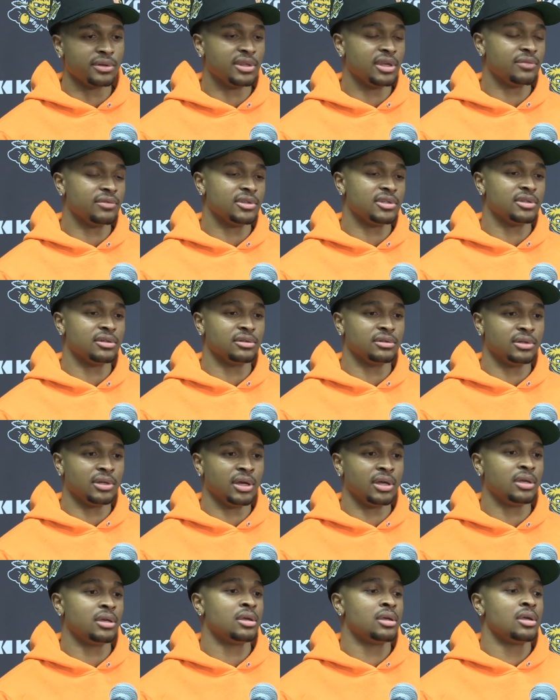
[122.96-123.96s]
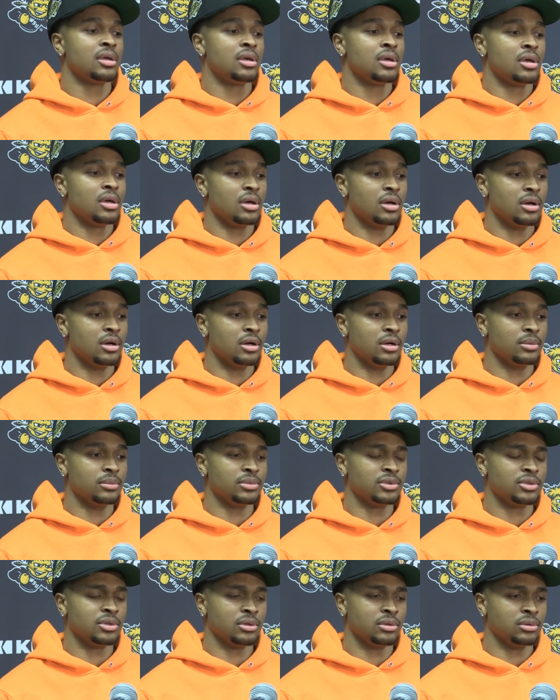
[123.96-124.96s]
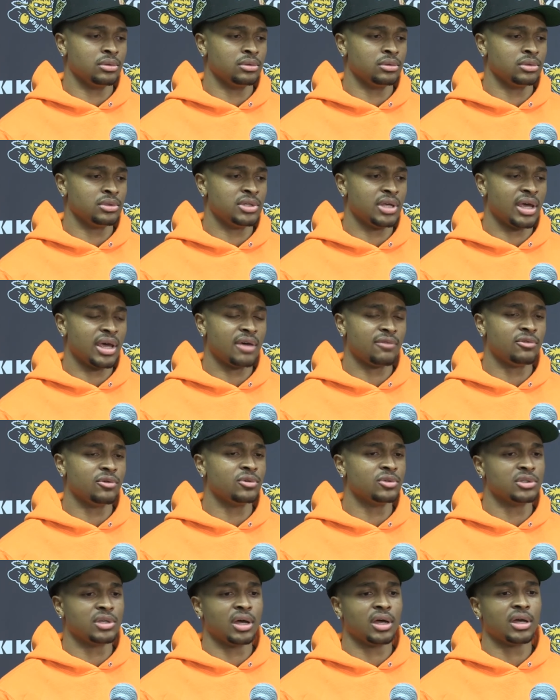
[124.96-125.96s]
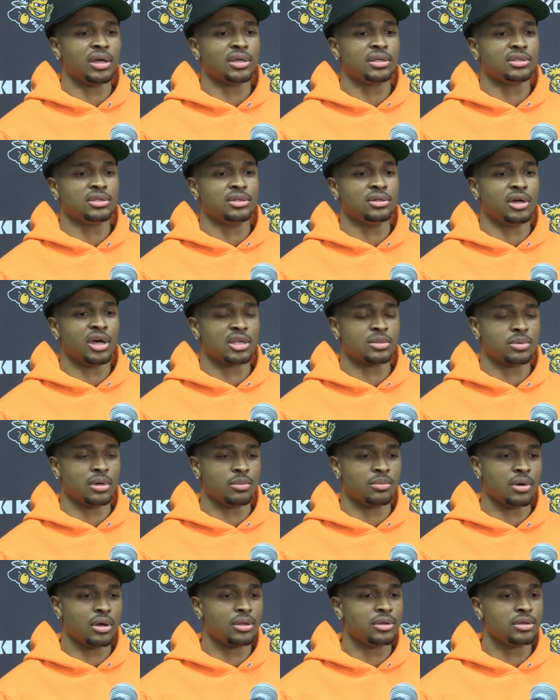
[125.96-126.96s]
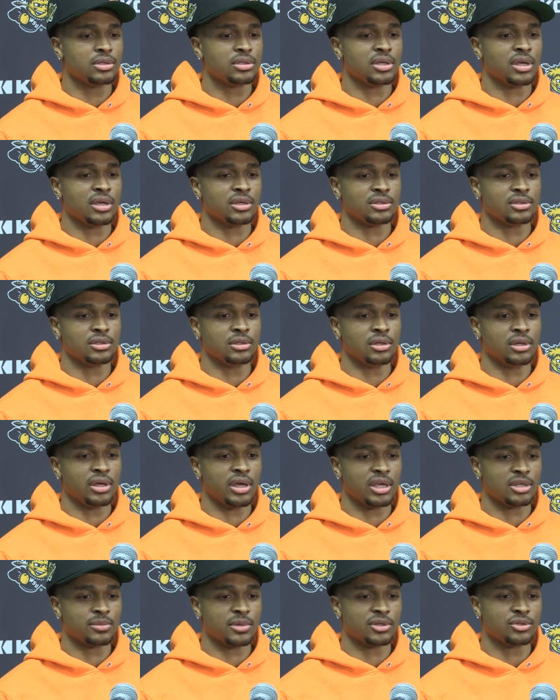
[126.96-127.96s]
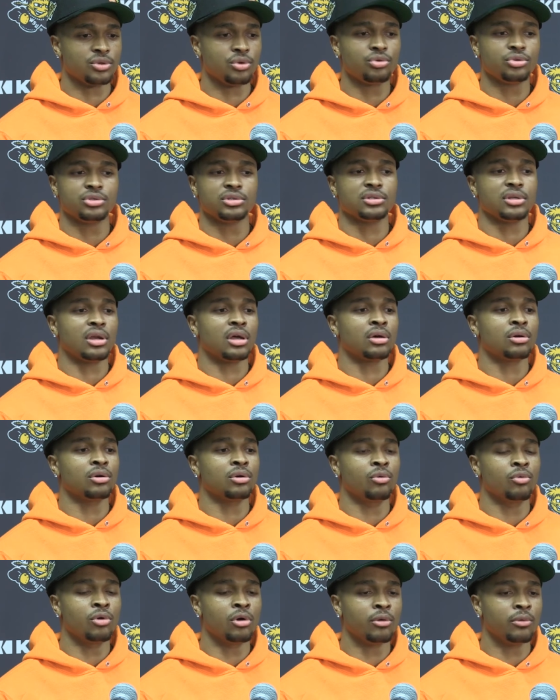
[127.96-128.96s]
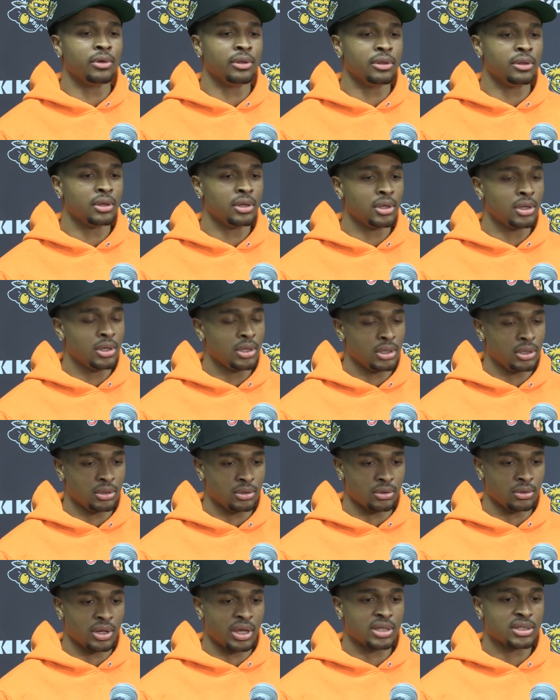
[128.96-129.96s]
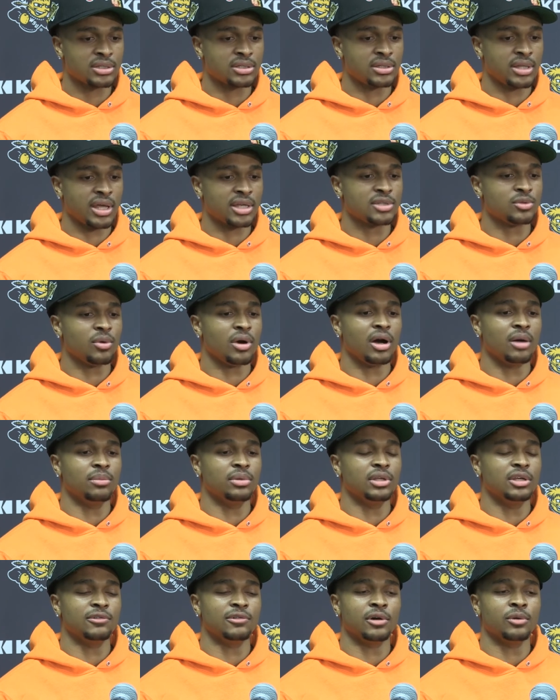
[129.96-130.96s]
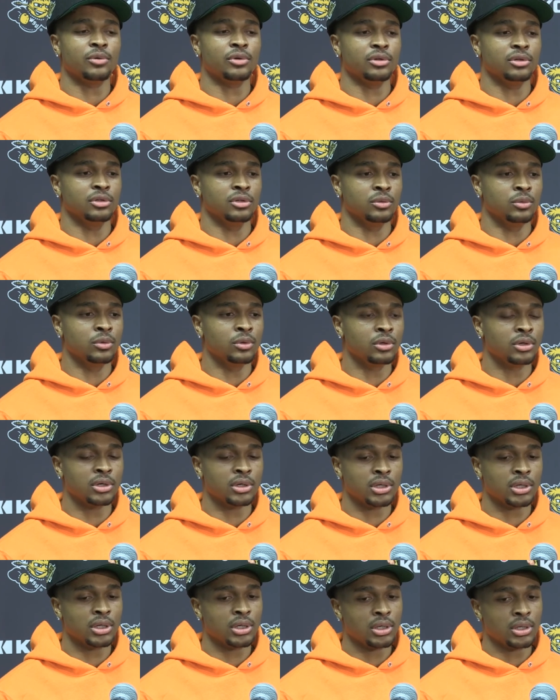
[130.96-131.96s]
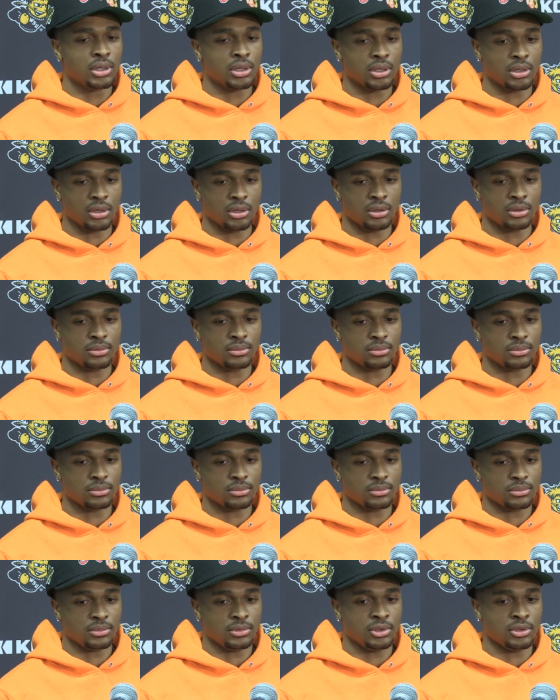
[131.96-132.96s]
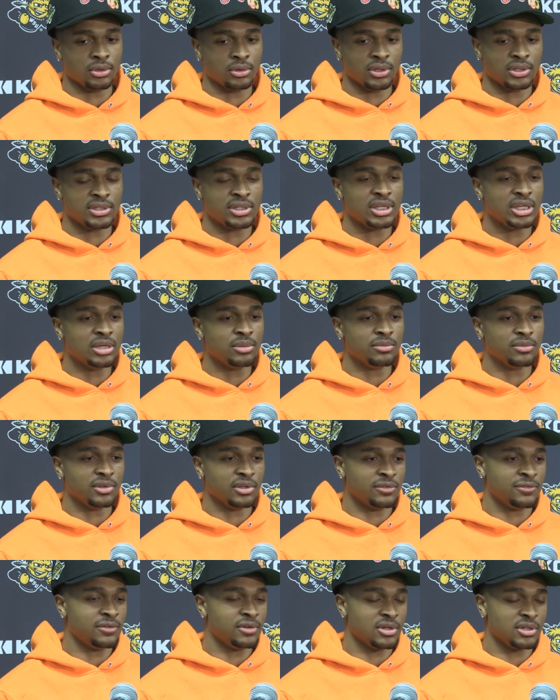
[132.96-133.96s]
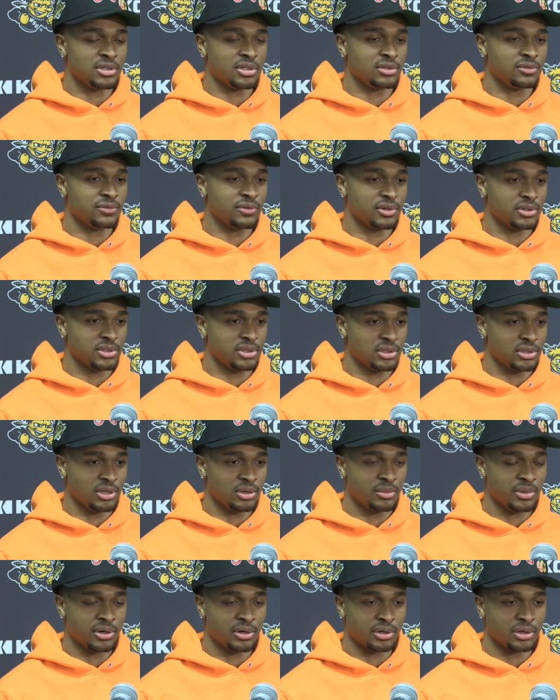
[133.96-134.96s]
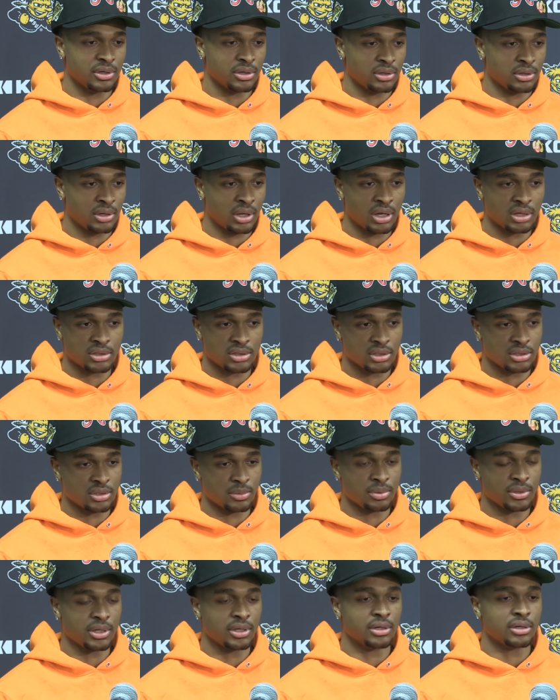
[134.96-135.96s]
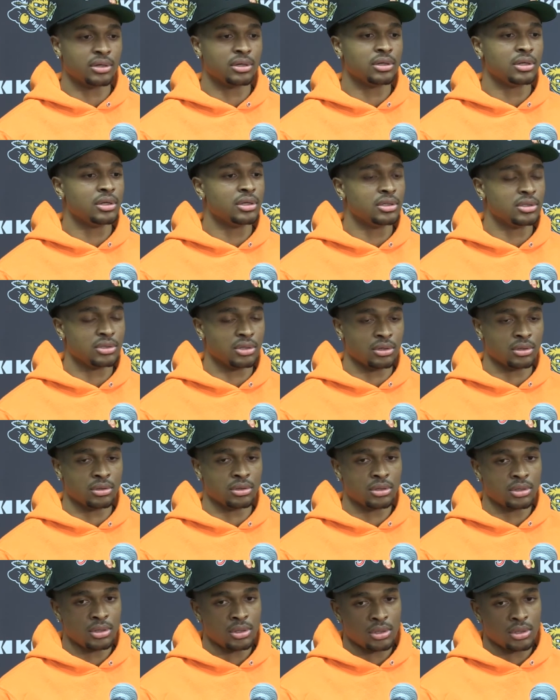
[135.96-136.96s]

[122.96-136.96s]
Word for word: with every single night. So to have those guys, as my brothers, as my soldiers that I go to war with, that's why I believe I won the award. A team is finishes first in the American, not just a player. So